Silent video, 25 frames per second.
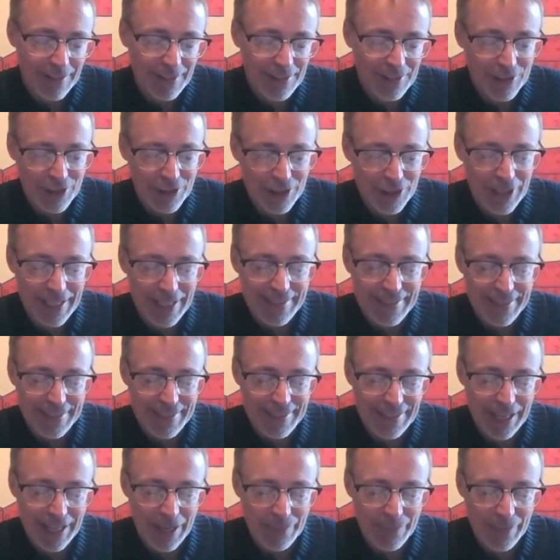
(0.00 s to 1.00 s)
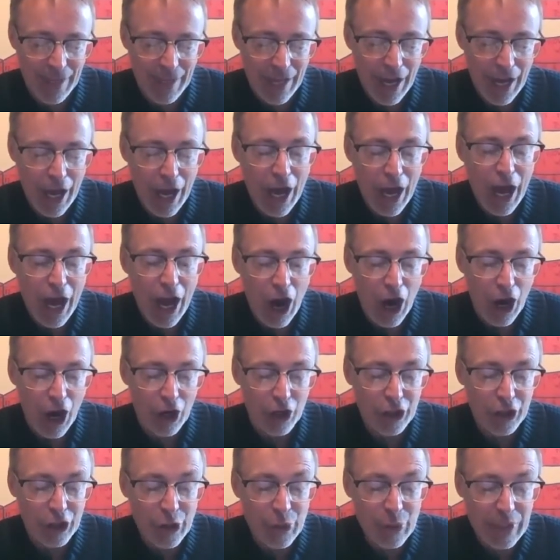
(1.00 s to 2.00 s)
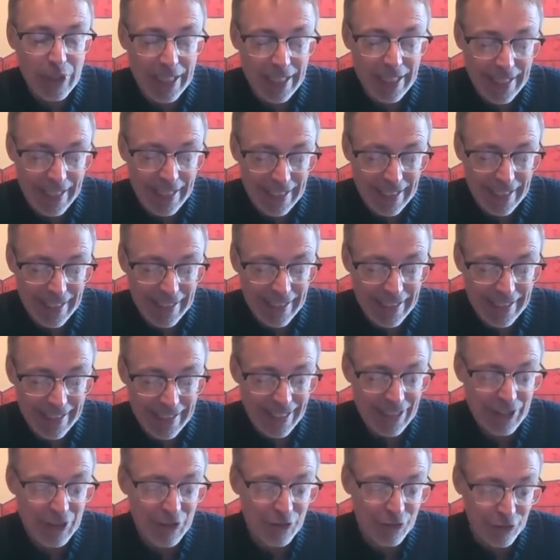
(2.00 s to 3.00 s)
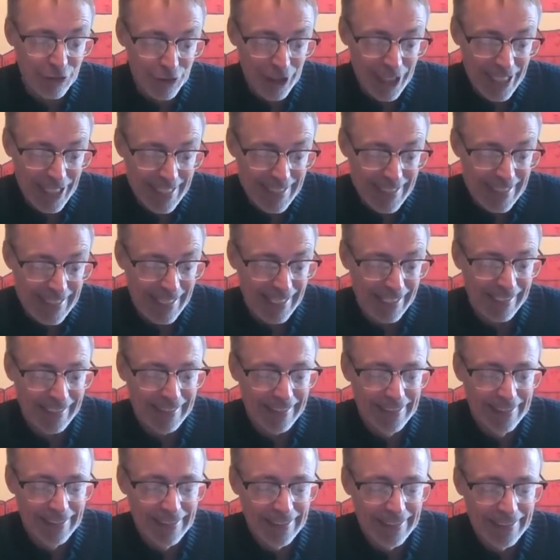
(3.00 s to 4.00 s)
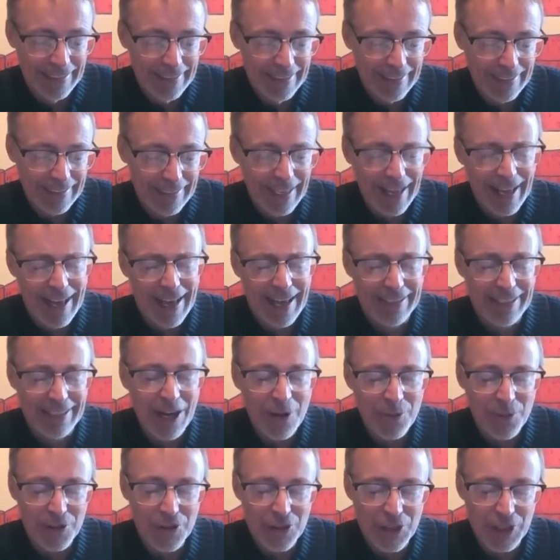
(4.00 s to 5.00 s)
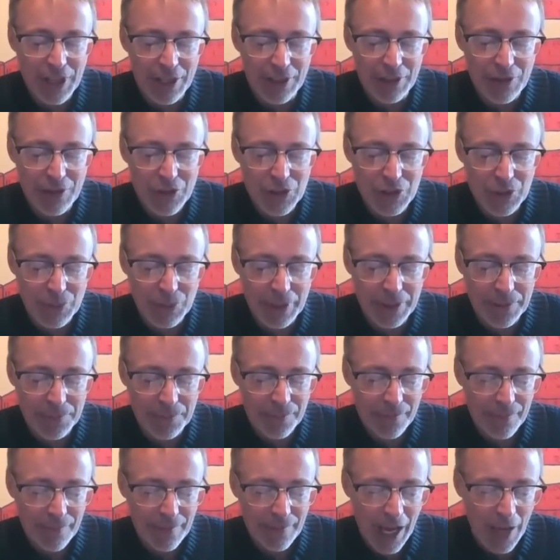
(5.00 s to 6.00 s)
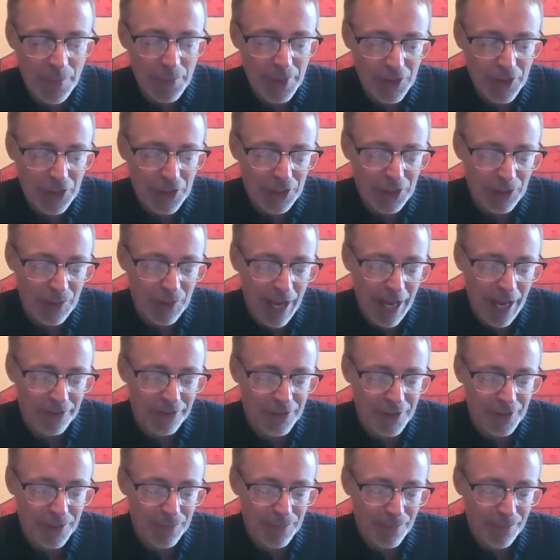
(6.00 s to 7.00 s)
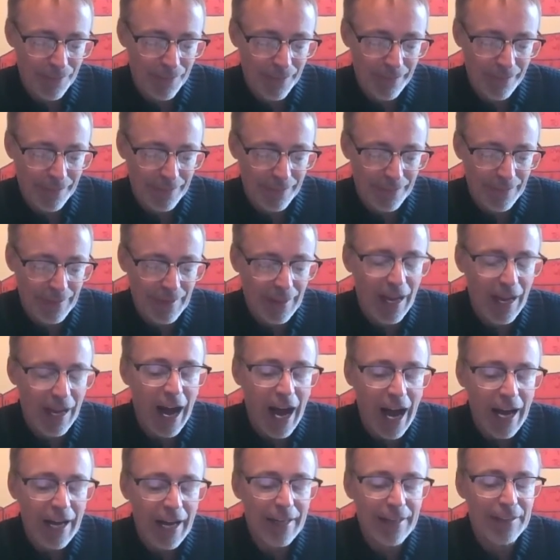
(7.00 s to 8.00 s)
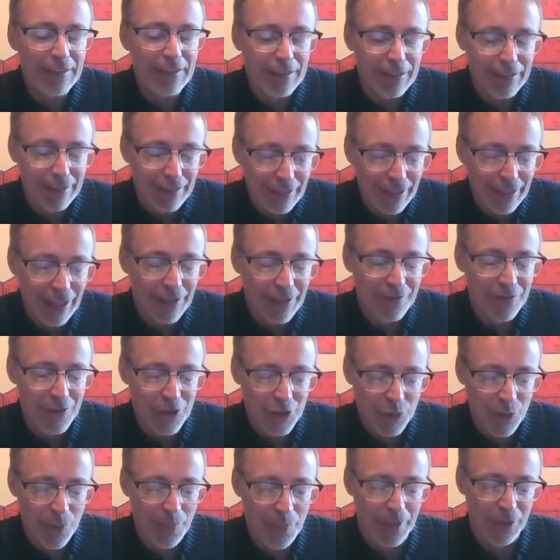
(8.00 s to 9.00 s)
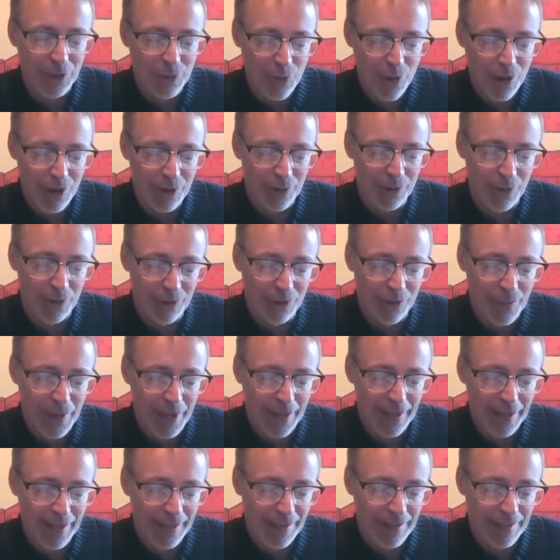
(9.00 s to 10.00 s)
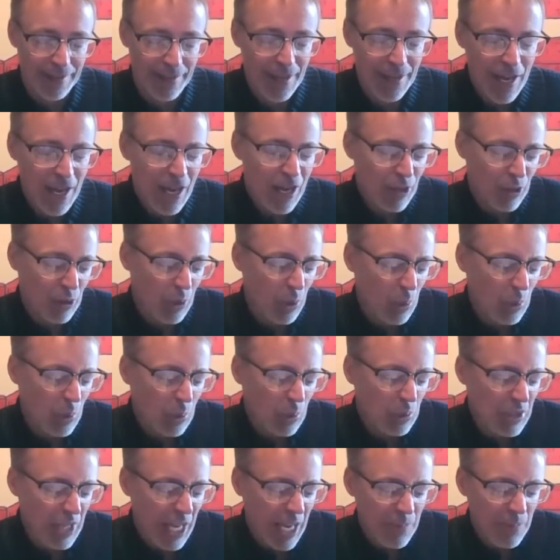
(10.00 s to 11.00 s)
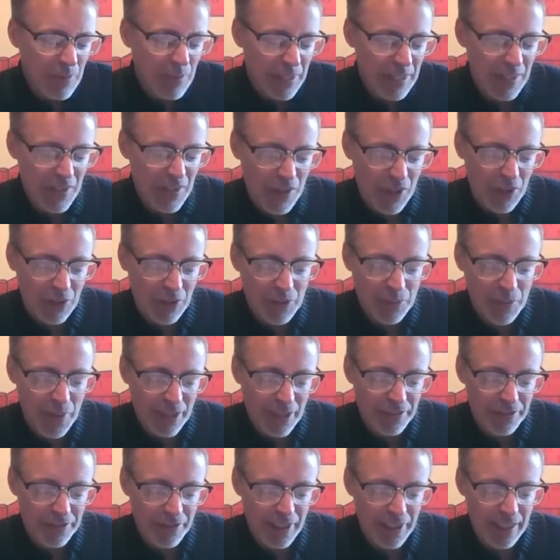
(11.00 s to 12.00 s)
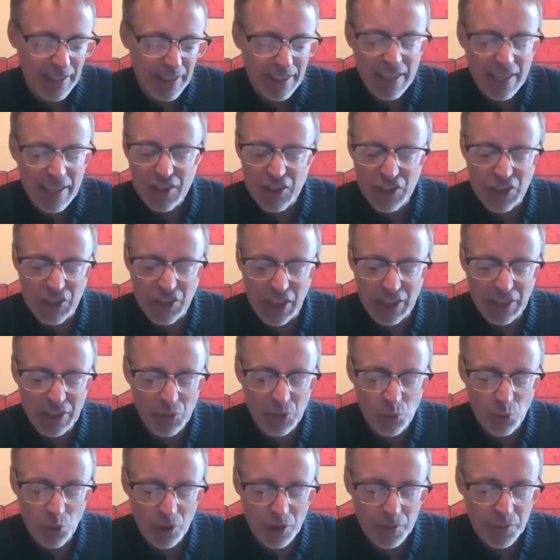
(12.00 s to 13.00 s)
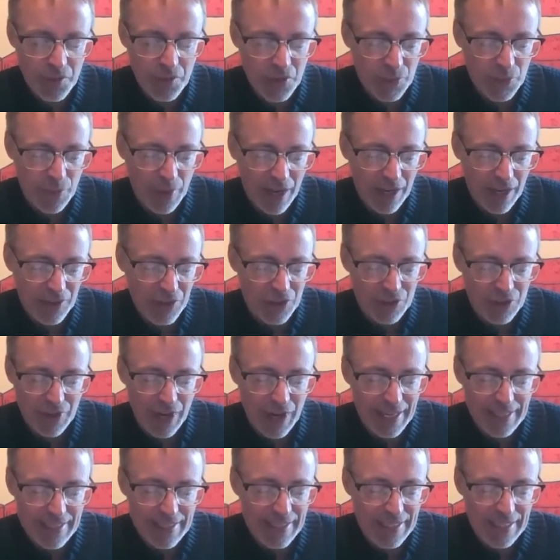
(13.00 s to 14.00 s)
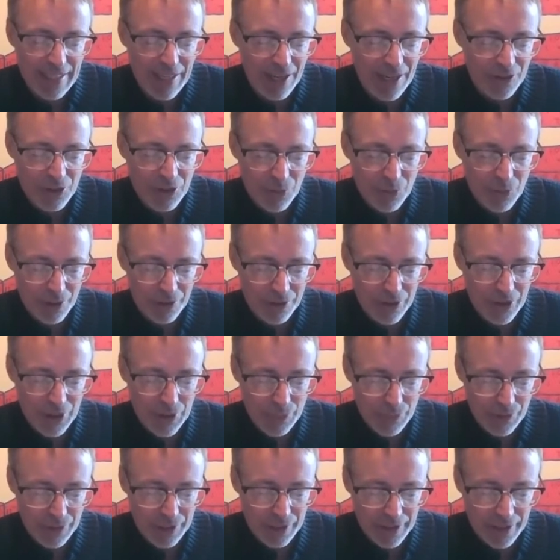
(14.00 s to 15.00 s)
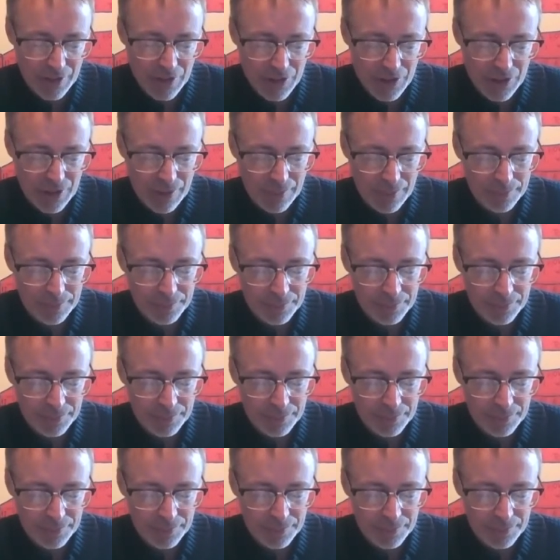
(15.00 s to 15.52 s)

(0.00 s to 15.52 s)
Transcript: She takes a step. Are you kidding? It's freezing. Not once you get used to it. I'll meet you at the raft. I love swimming in water over my head. Cold emptiness under my feet, sudden warm spots or icy underwater springs.